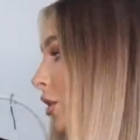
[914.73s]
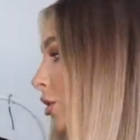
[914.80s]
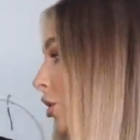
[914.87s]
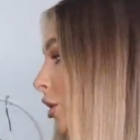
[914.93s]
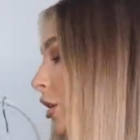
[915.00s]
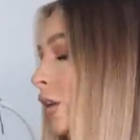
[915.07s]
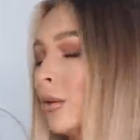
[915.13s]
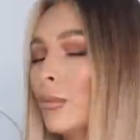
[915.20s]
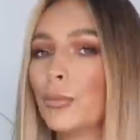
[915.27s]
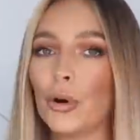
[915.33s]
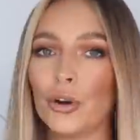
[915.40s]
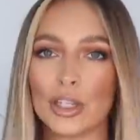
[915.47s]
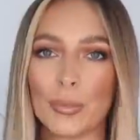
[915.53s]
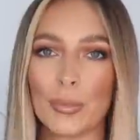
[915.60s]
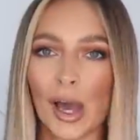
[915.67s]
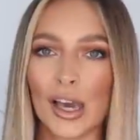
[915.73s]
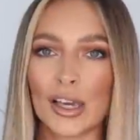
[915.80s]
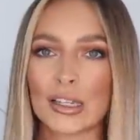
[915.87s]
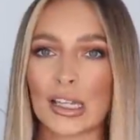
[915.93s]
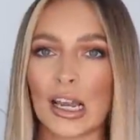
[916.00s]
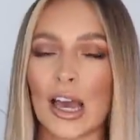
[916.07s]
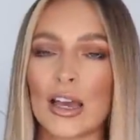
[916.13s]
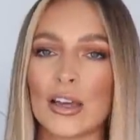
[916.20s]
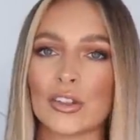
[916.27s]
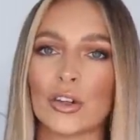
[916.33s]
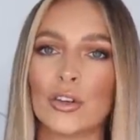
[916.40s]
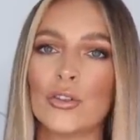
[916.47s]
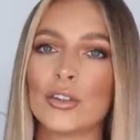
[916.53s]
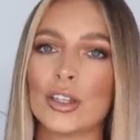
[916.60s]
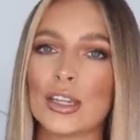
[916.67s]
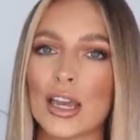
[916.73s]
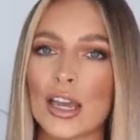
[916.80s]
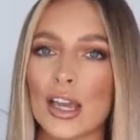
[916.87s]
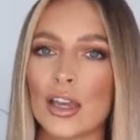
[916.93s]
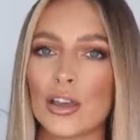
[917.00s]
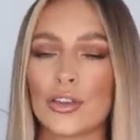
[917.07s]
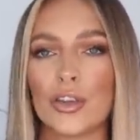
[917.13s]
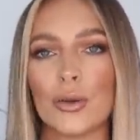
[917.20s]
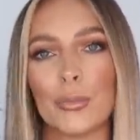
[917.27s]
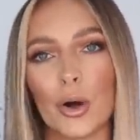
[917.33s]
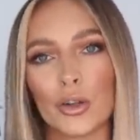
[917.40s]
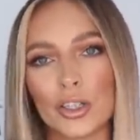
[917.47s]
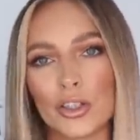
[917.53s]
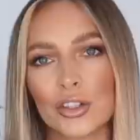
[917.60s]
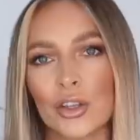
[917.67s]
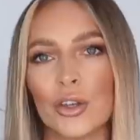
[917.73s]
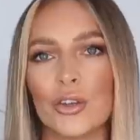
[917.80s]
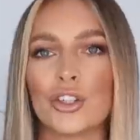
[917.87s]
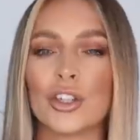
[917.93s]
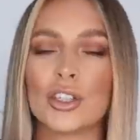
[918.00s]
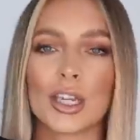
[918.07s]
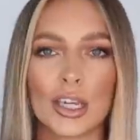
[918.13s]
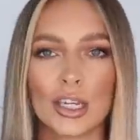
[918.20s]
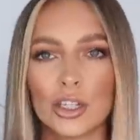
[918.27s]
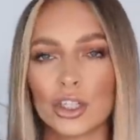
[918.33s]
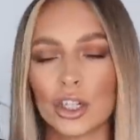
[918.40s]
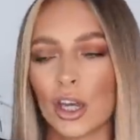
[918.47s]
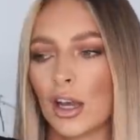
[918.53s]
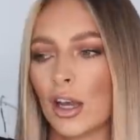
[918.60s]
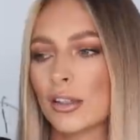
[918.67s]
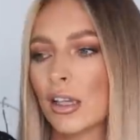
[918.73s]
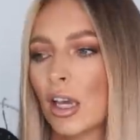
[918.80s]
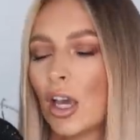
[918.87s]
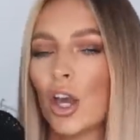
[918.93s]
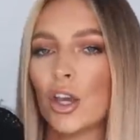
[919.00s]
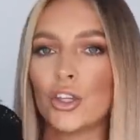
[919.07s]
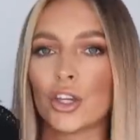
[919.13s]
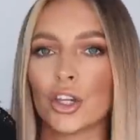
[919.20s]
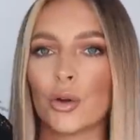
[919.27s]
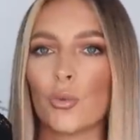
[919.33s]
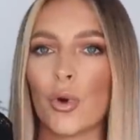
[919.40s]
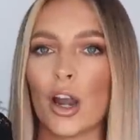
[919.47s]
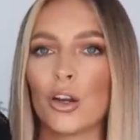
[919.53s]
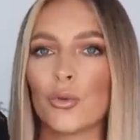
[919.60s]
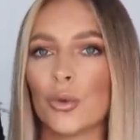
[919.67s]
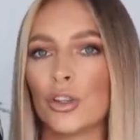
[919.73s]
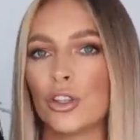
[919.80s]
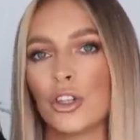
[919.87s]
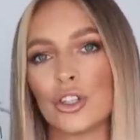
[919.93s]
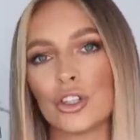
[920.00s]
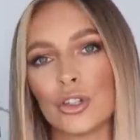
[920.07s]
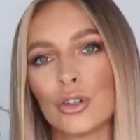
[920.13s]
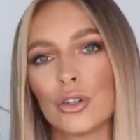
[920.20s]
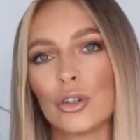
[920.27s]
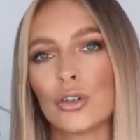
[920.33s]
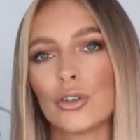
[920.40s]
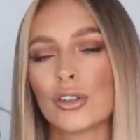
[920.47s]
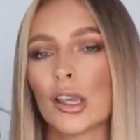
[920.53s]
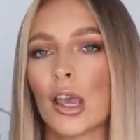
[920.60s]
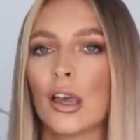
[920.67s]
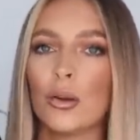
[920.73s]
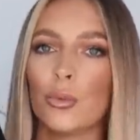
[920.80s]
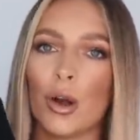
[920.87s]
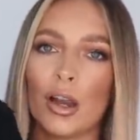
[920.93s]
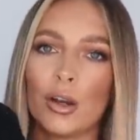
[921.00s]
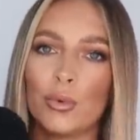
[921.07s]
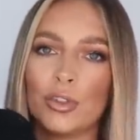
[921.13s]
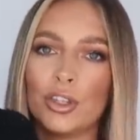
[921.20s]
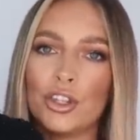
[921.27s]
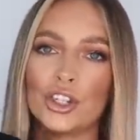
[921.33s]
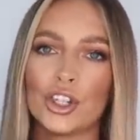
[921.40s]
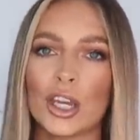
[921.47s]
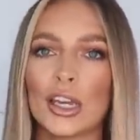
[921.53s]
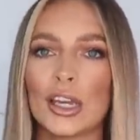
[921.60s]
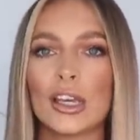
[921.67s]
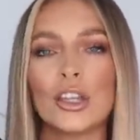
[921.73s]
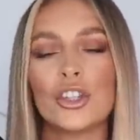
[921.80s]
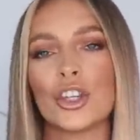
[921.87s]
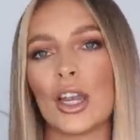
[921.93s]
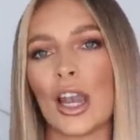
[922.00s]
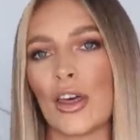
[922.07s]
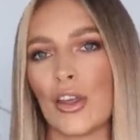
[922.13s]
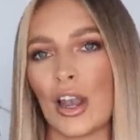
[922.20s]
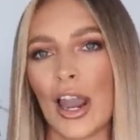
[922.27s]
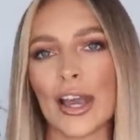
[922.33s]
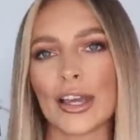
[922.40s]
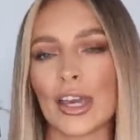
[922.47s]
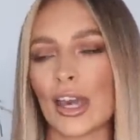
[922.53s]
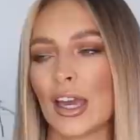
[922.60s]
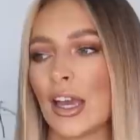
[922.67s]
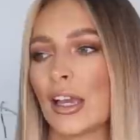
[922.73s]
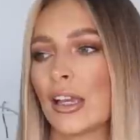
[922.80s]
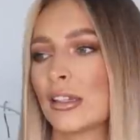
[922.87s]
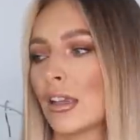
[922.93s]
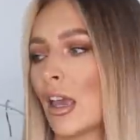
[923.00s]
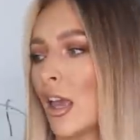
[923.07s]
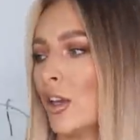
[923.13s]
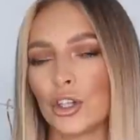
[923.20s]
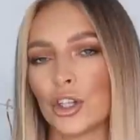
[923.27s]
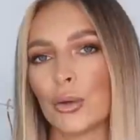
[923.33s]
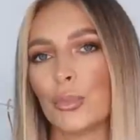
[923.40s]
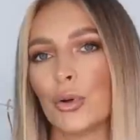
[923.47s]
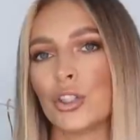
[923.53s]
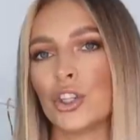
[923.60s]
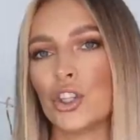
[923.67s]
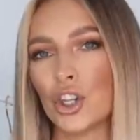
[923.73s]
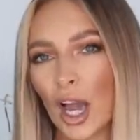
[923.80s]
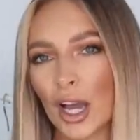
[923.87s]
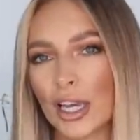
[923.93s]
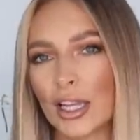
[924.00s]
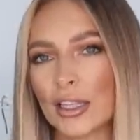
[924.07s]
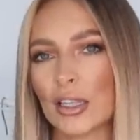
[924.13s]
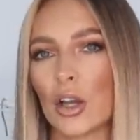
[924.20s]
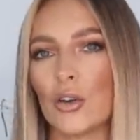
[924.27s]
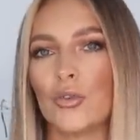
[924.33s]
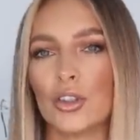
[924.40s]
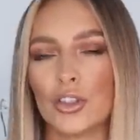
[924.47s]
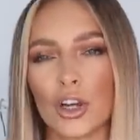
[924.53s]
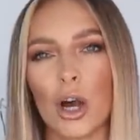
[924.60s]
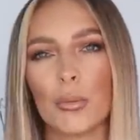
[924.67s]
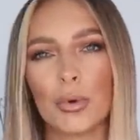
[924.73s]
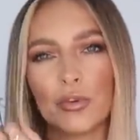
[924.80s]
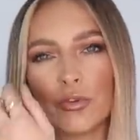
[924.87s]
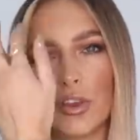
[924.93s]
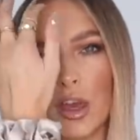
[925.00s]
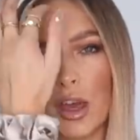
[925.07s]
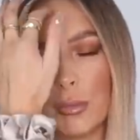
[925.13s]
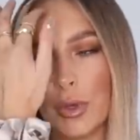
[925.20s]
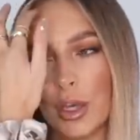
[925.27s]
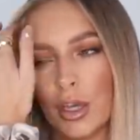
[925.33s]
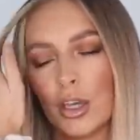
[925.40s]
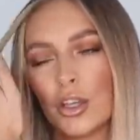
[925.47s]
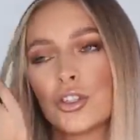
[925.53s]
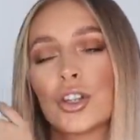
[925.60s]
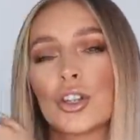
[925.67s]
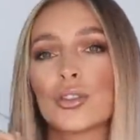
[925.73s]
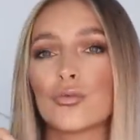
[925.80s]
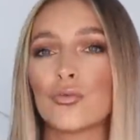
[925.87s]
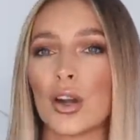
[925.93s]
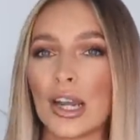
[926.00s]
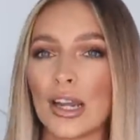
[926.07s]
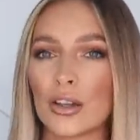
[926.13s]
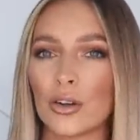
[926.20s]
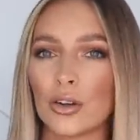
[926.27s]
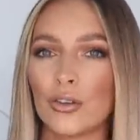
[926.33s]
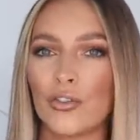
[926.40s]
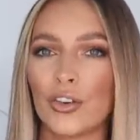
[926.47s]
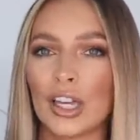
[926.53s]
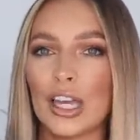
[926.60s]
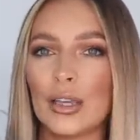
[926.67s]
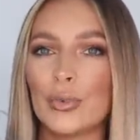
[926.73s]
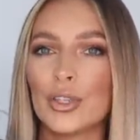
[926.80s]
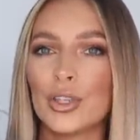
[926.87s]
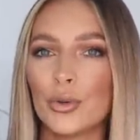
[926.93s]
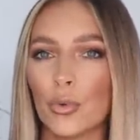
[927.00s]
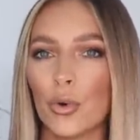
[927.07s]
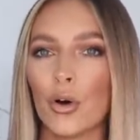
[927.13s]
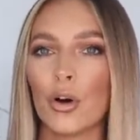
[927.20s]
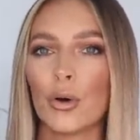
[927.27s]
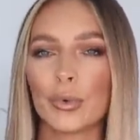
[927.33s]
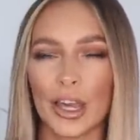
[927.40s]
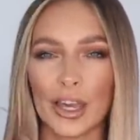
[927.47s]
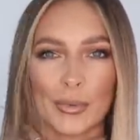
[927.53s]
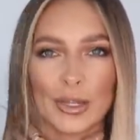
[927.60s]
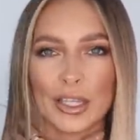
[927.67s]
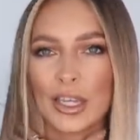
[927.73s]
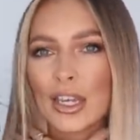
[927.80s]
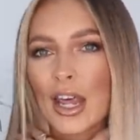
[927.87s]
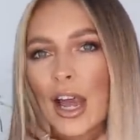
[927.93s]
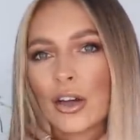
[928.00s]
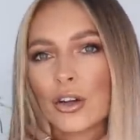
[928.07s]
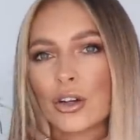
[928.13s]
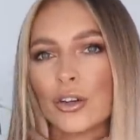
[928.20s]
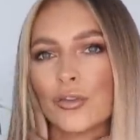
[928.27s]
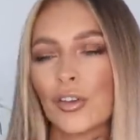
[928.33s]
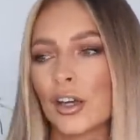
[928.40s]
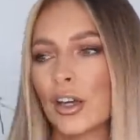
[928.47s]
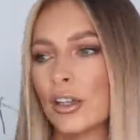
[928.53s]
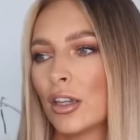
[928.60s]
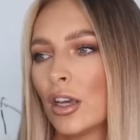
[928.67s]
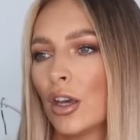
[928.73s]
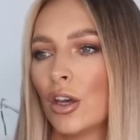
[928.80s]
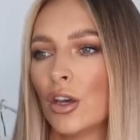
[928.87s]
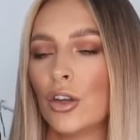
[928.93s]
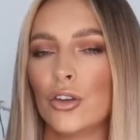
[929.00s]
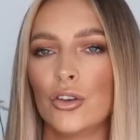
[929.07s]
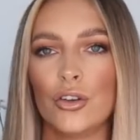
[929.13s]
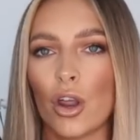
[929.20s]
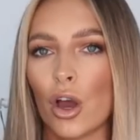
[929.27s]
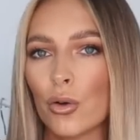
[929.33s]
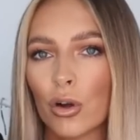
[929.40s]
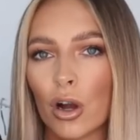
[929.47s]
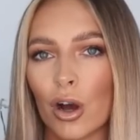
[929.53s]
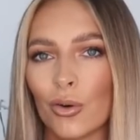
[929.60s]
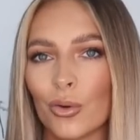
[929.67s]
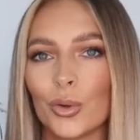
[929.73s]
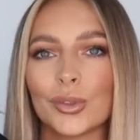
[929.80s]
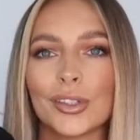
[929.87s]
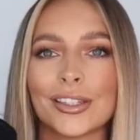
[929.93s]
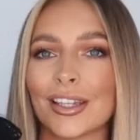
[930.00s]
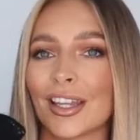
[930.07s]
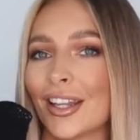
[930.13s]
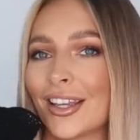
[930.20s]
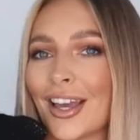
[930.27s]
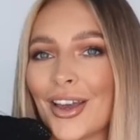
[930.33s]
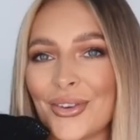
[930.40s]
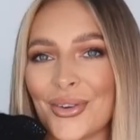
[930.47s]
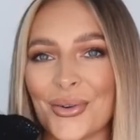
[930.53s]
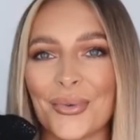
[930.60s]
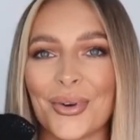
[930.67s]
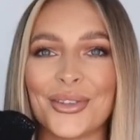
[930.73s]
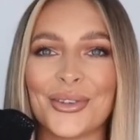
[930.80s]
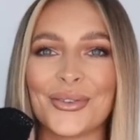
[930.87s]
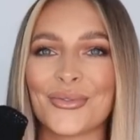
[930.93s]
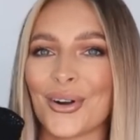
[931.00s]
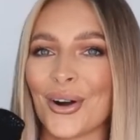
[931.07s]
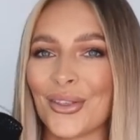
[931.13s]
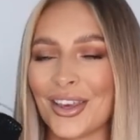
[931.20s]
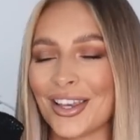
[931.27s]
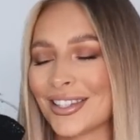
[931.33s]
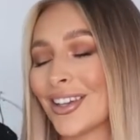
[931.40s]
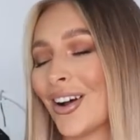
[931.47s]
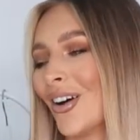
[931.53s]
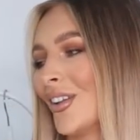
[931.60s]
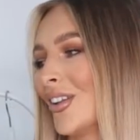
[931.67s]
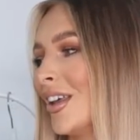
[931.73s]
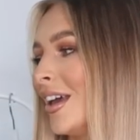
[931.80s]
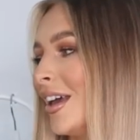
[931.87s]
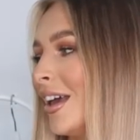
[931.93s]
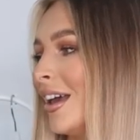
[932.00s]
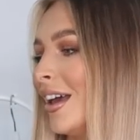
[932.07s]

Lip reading: You can put your base layers on underneath, your bodysuits, your t-shirts. You can wear it with your shorts, wear it with your jeans, your leather leggings. You can put your jackets over the top of them. Just really good for keeping you warm, keeping your neck covered. No cold is going to get you when you've got this on.